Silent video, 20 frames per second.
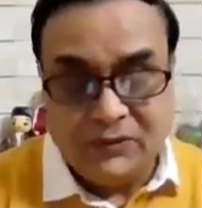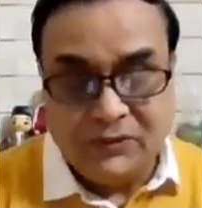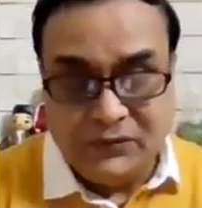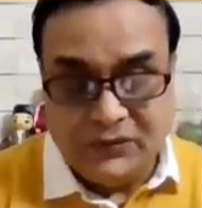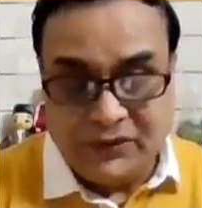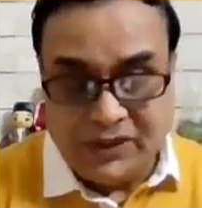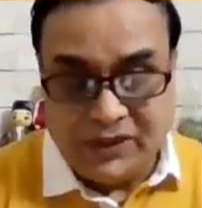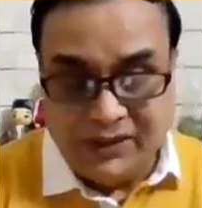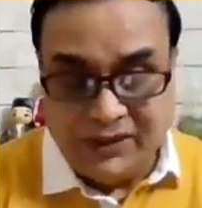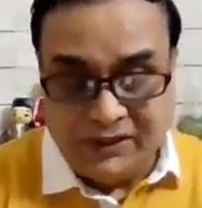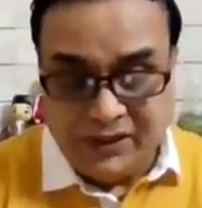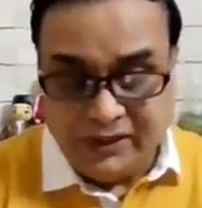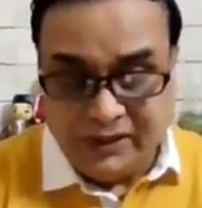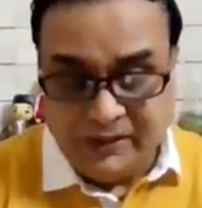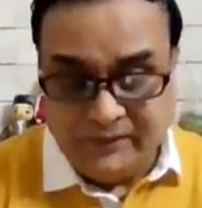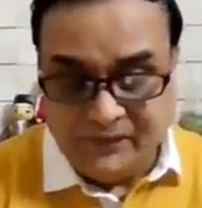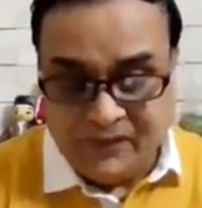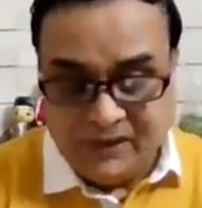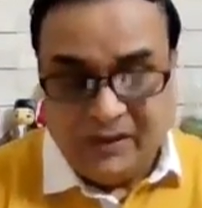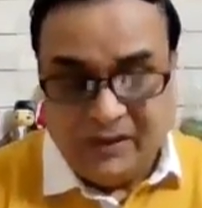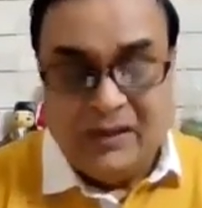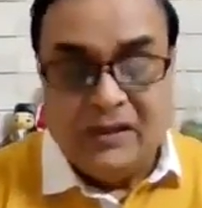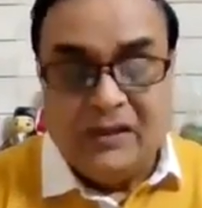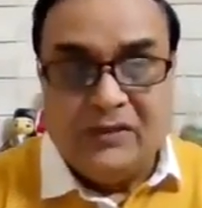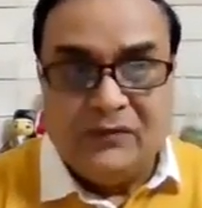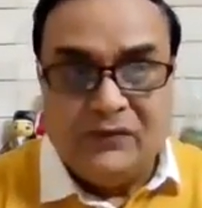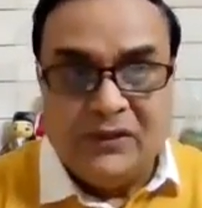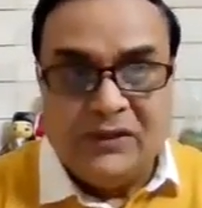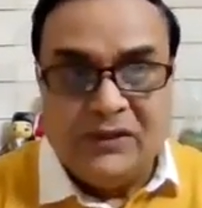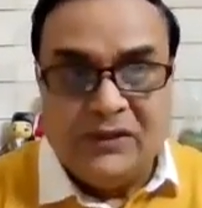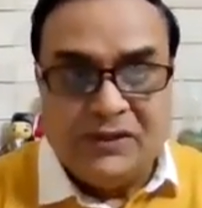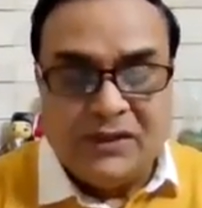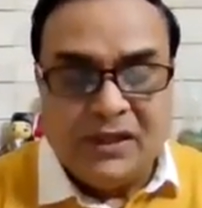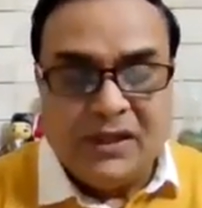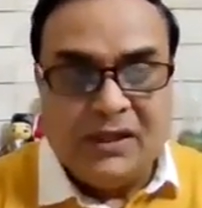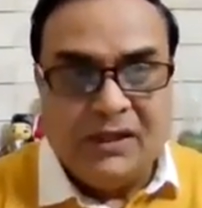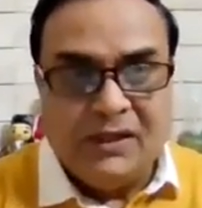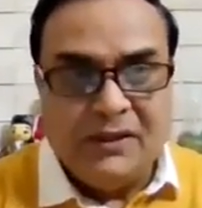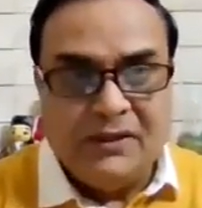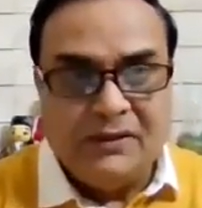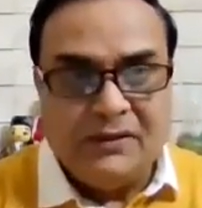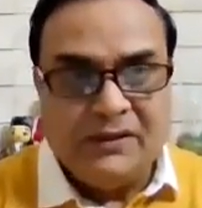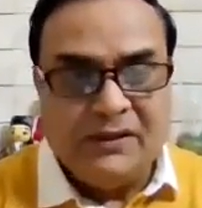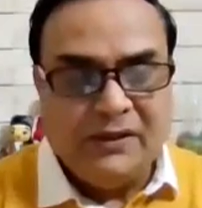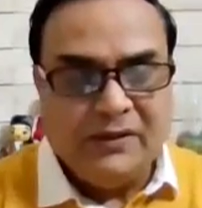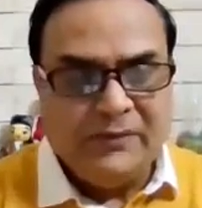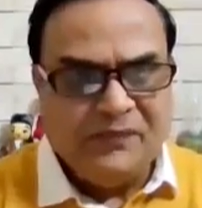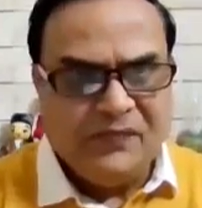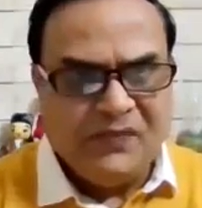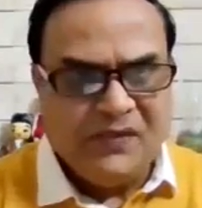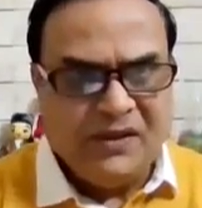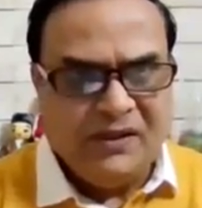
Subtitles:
to China, which are